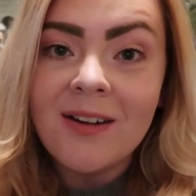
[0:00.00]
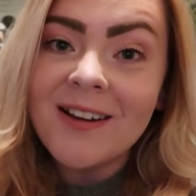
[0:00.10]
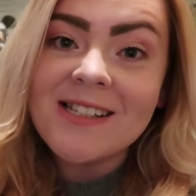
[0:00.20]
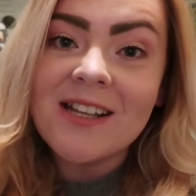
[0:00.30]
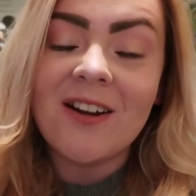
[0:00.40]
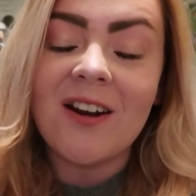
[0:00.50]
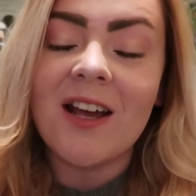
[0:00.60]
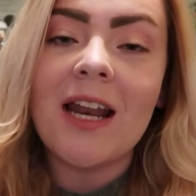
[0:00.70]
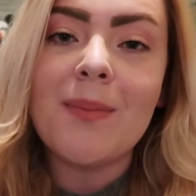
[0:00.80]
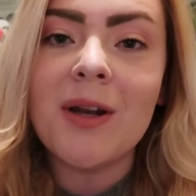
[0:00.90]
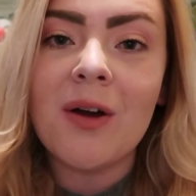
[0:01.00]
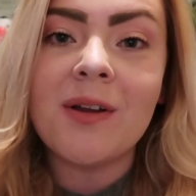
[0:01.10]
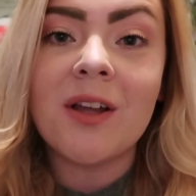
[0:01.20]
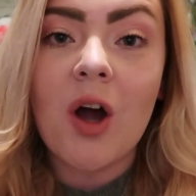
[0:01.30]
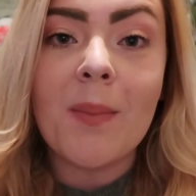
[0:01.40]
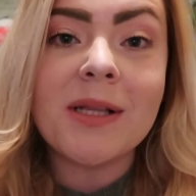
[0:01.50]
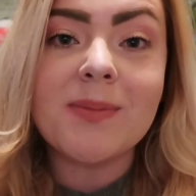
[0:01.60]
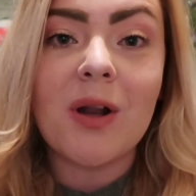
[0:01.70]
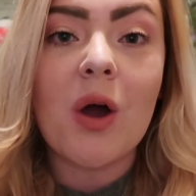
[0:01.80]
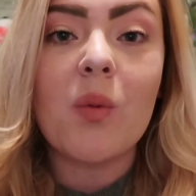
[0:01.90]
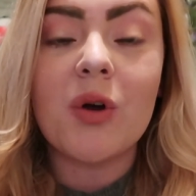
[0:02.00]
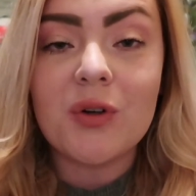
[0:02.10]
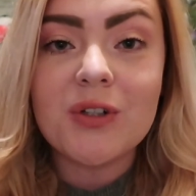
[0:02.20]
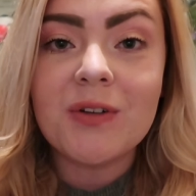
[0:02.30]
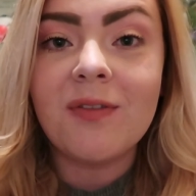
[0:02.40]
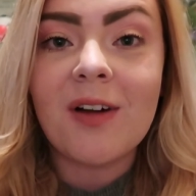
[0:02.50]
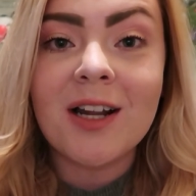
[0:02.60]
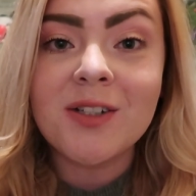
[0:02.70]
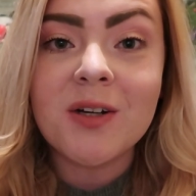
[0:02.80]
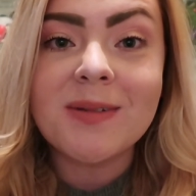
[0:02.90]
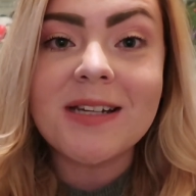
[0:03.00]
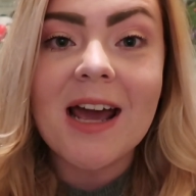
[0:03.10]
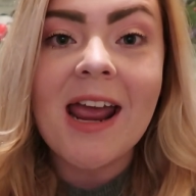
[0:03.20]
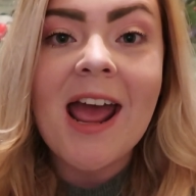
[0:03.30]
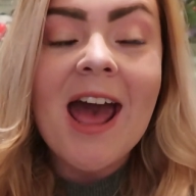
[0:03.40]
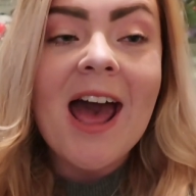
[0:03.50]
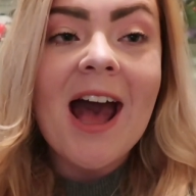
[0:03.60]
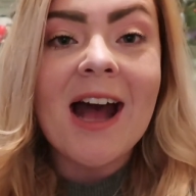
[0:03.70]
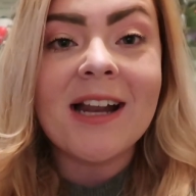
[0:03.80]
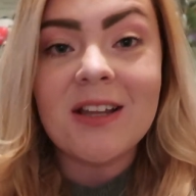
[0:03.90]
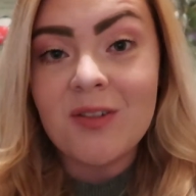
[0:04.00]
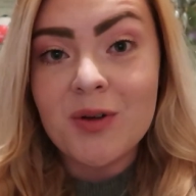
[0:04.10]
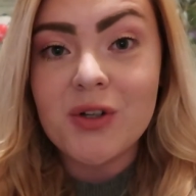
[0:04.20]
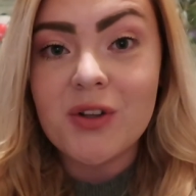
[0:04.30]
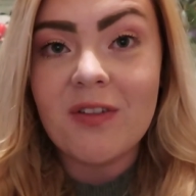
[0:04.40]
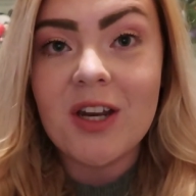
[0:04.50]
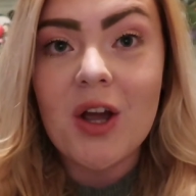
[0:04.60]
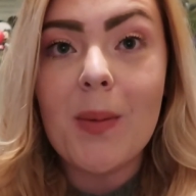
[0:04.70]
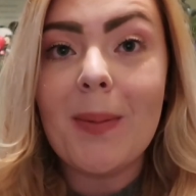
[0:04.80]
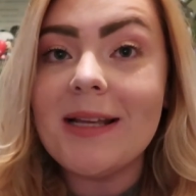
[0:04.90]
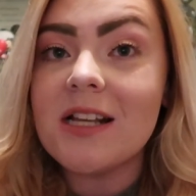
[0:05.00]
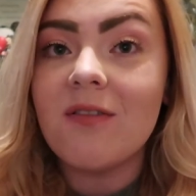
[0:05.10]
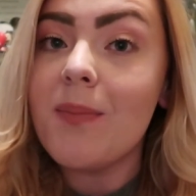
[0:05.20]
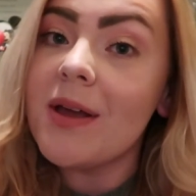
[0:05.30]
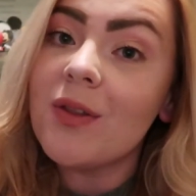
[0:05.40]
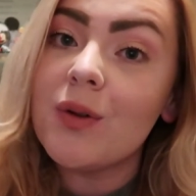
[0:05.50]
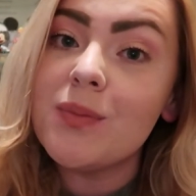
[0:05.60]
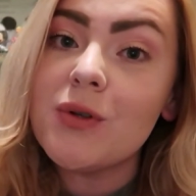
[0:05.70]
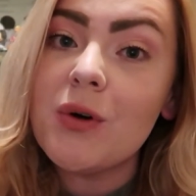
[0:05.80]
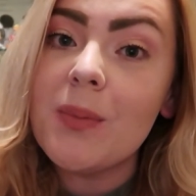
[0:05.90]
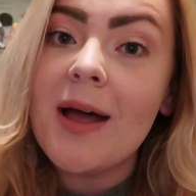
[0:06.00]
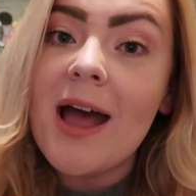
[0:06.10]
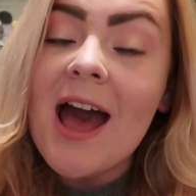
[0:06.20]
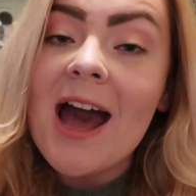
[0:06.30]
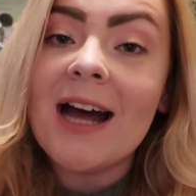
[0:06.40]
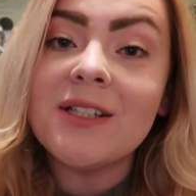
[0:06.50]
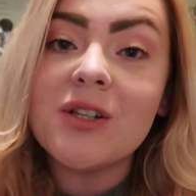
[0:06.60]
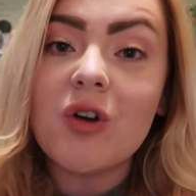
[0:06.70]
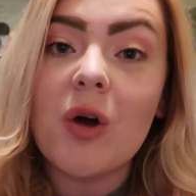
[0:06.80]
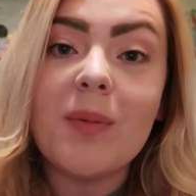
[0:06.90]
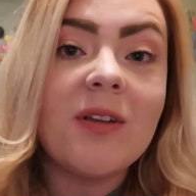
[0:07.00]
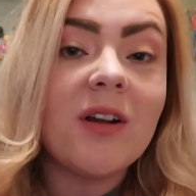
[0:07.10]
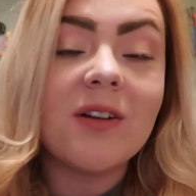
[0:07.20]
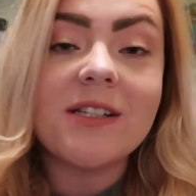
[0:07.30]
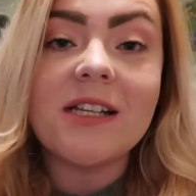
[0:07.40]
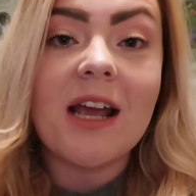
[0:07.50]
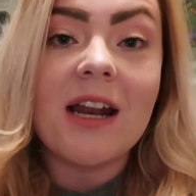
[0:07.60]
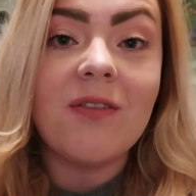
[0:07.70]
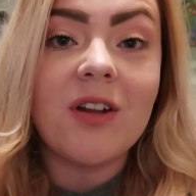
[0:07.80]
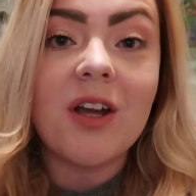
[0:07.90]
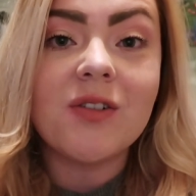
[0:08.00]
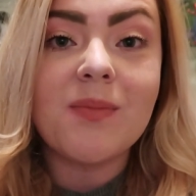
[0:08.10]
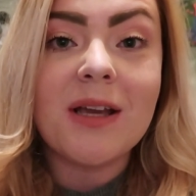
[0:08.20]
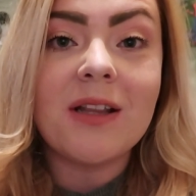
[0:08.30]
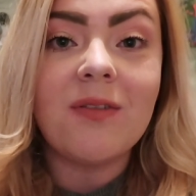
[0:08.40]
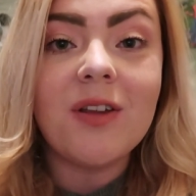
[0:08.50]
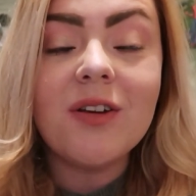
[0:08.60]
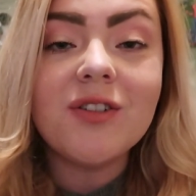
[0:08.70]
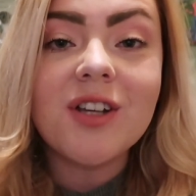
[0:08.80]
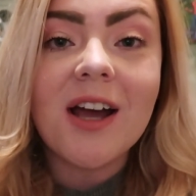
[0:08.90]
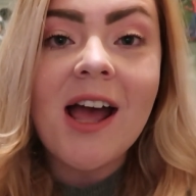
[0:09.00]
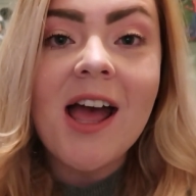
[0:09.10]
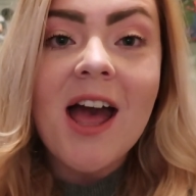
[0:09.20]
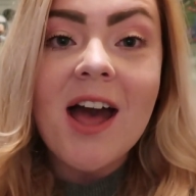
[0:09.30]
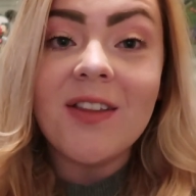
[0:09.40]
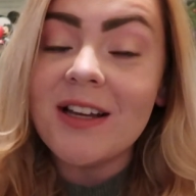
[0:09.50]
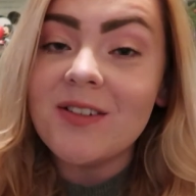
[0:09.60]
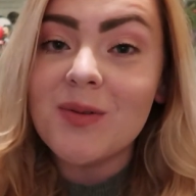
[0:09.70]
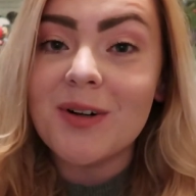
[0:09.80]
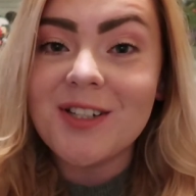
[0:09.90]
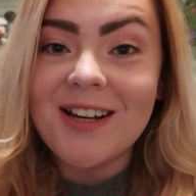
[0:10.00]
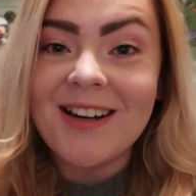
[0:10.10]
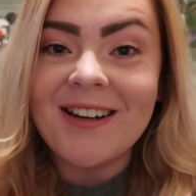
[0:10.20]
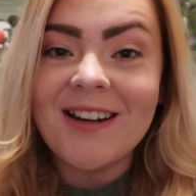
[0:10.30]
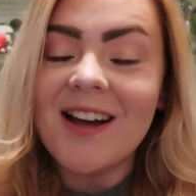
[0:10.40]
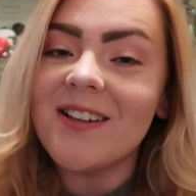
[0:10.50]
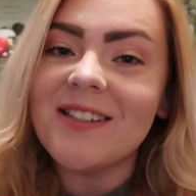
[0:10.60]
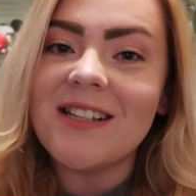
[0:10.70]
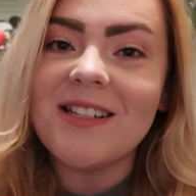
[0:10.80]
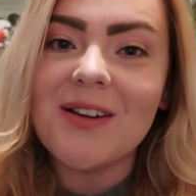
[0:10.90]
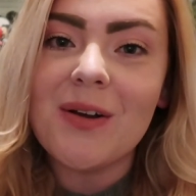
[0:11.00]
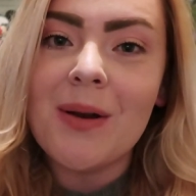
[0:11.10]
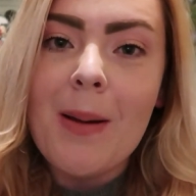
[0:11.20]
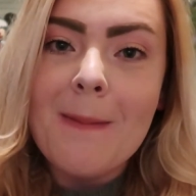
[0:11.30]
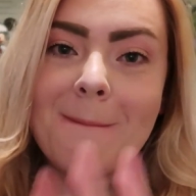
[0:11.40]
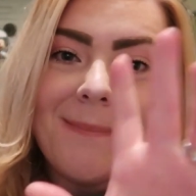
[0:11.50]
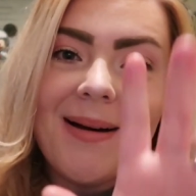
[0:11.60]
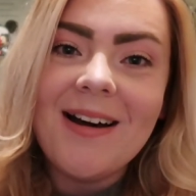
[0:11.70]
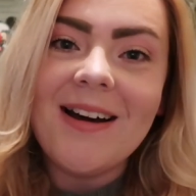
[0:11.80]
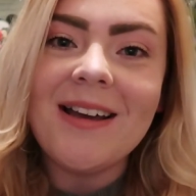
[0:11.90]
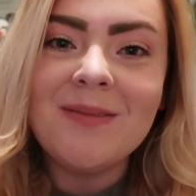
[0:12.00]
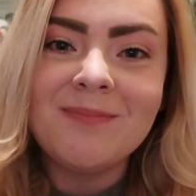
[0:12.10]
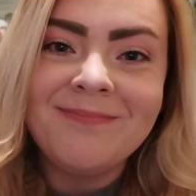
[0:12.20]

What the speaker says: Like I said earlier, let me know in the comments below what you're doing for Valentine's Day, and if you enjoyed the video, please give it a big thumbs up and subscribe if you'd like to see any videos from me in the future. Thanks for watching. I'll see you soon. Bye.